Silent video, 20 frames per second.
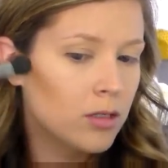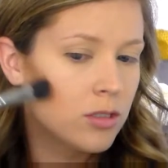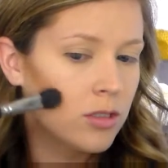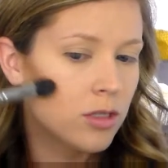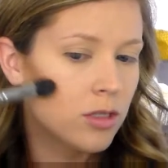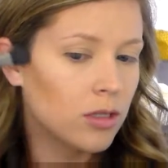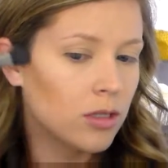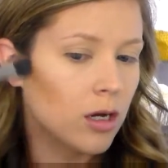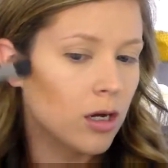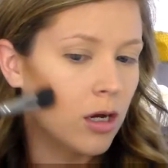
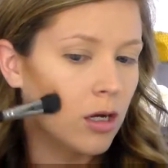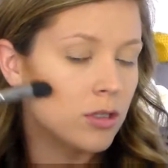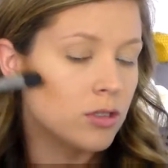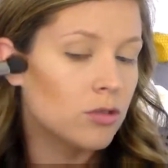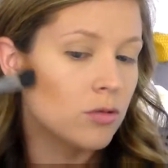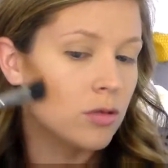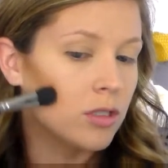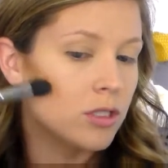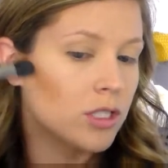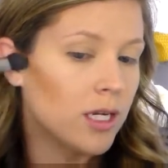to the
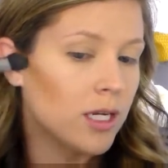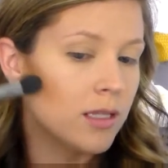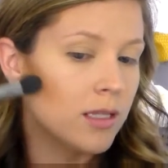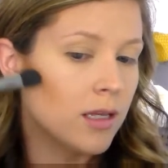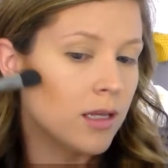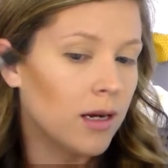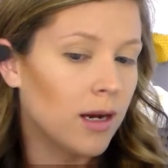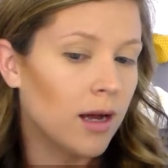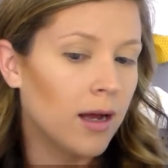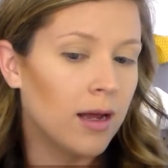contour shade
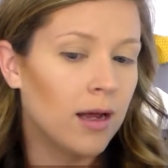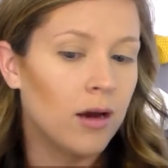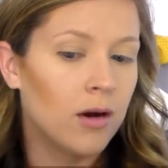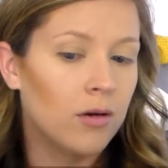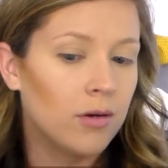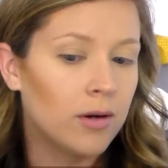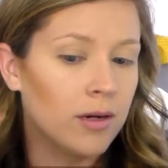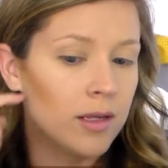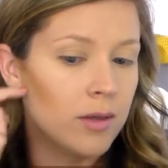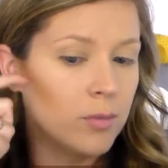that I
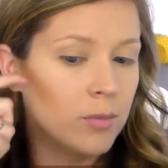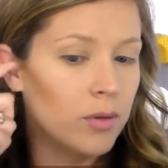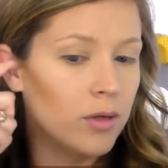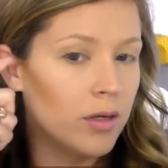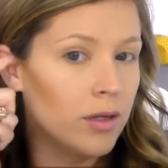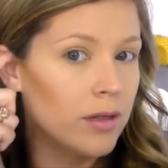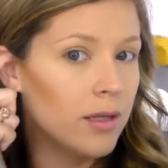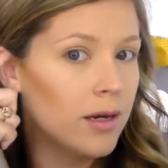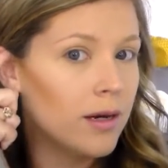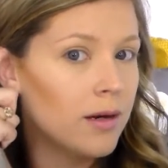already
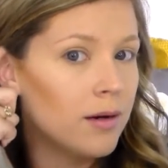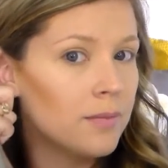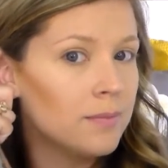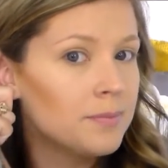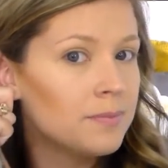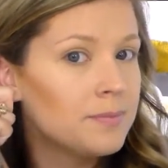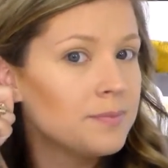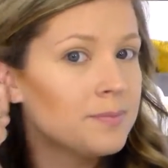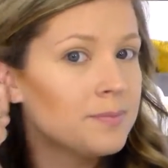put there.